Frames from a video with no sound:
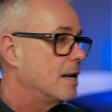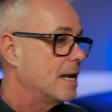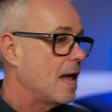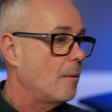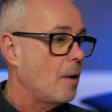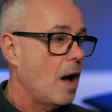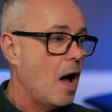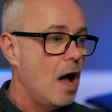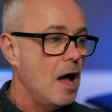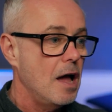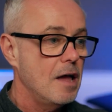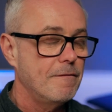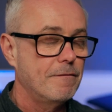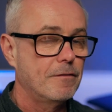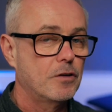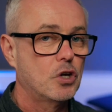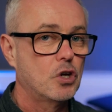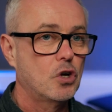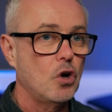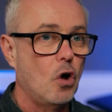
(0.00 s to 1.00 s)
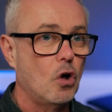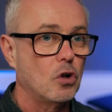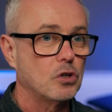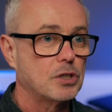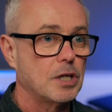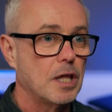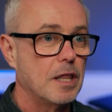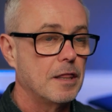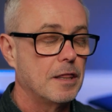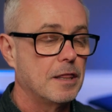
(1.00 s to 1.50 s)
Now I've
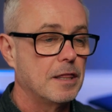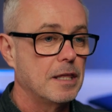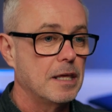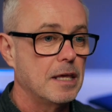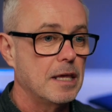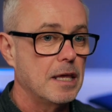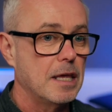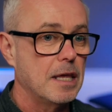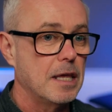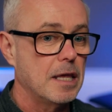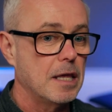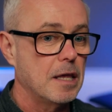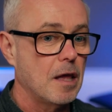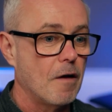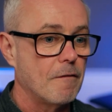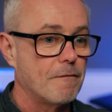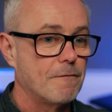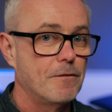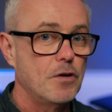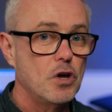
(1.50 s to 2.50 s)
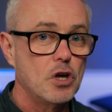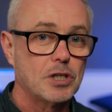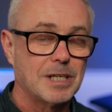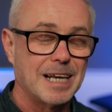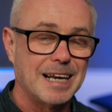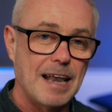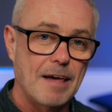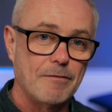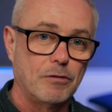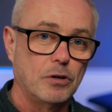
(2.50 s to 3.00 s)
got the
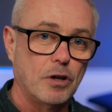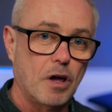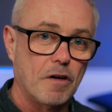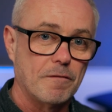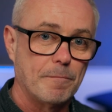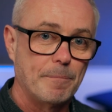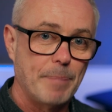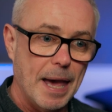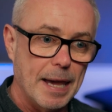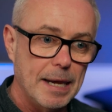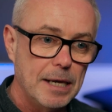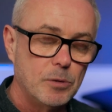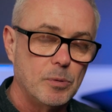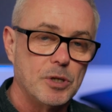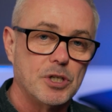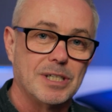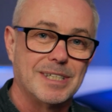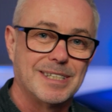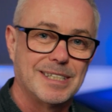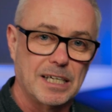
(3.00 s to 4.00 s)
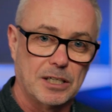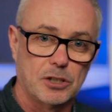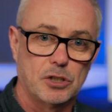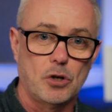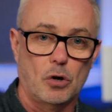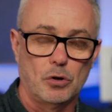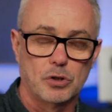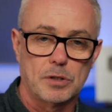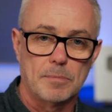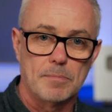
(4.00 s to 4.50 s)
first level of paid, which is
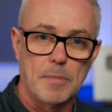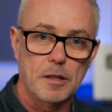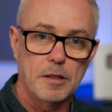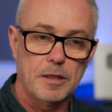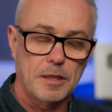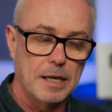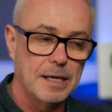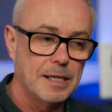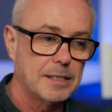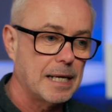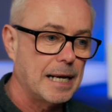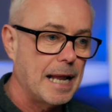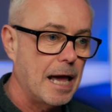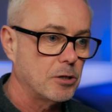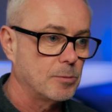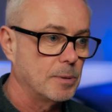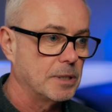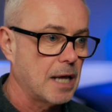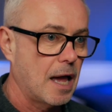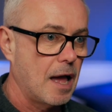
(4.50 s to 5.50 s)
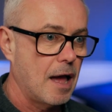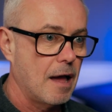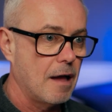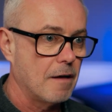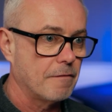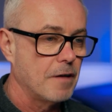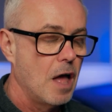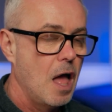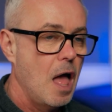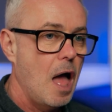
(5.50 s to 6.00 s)
$6 a month. And this allows me to
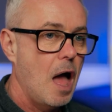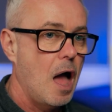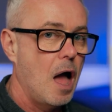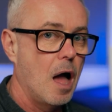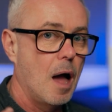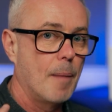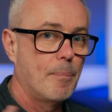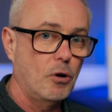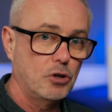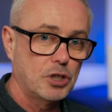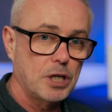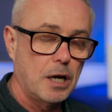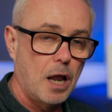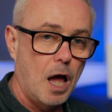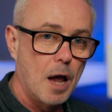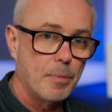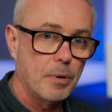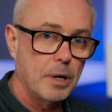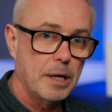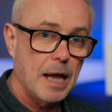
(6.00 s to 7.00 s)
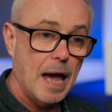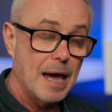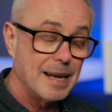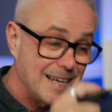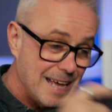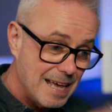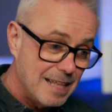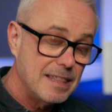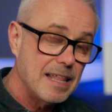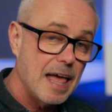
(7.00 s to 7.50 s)
have uh, a project library
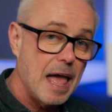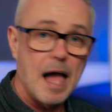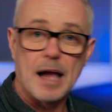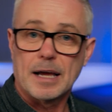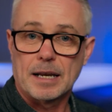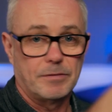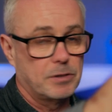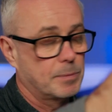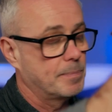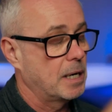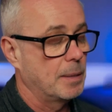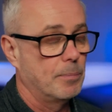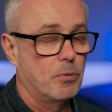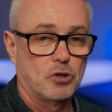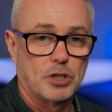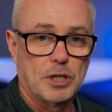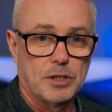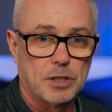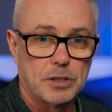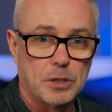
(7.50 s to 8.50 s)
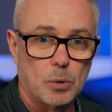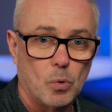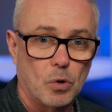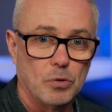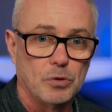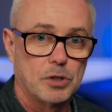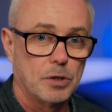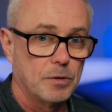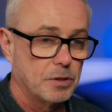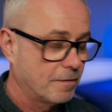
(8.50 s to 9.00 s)
and in there I can have as many projects as I
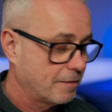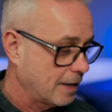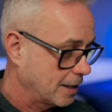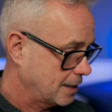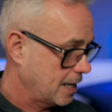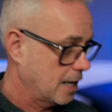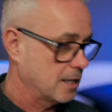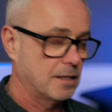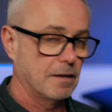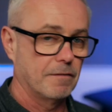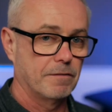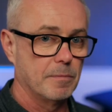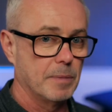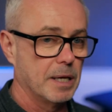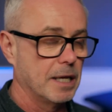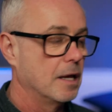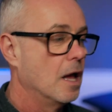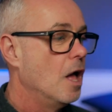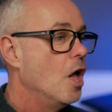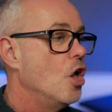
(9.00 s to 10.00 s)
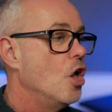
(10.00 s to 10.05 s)
want. So it's fantastic for me.